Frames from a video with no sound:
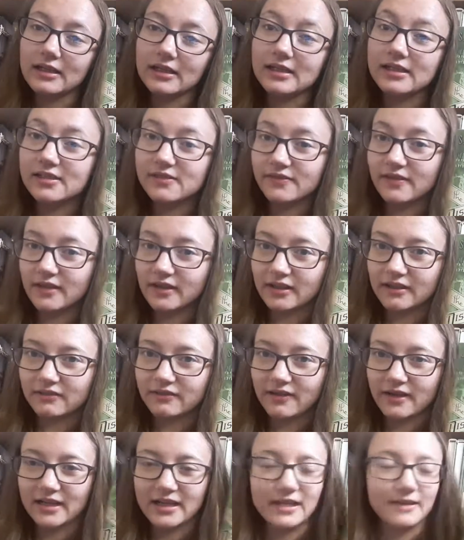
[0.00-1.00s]
He's very
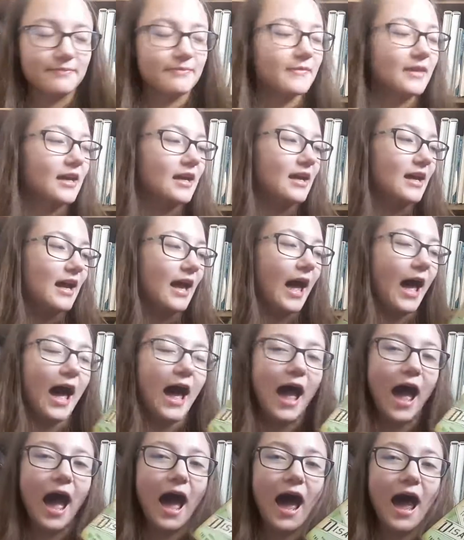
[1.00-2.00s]
funny.
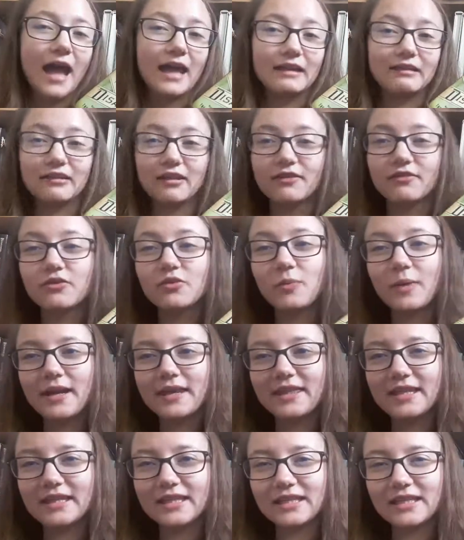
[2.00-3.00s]
I love the way
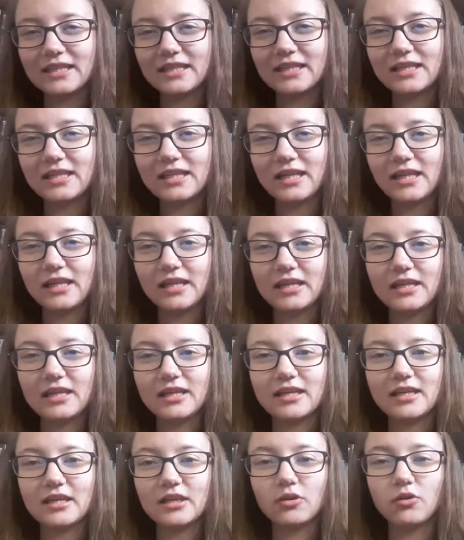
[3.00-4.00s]
that he
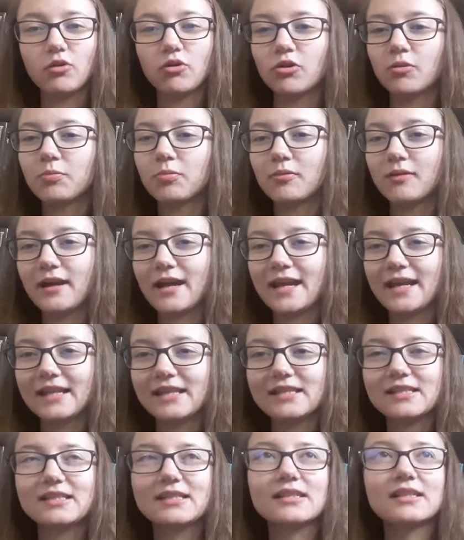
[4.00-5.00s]

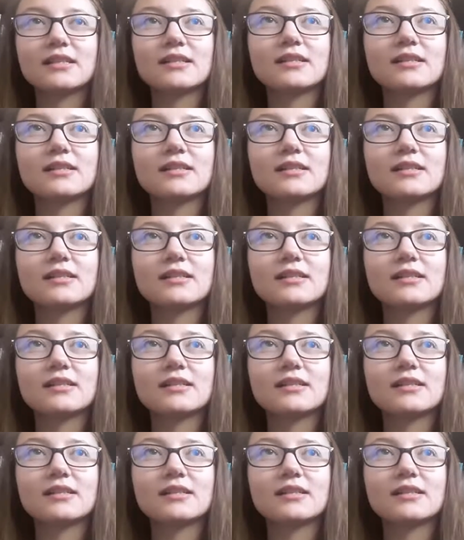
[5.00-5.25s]
incorporates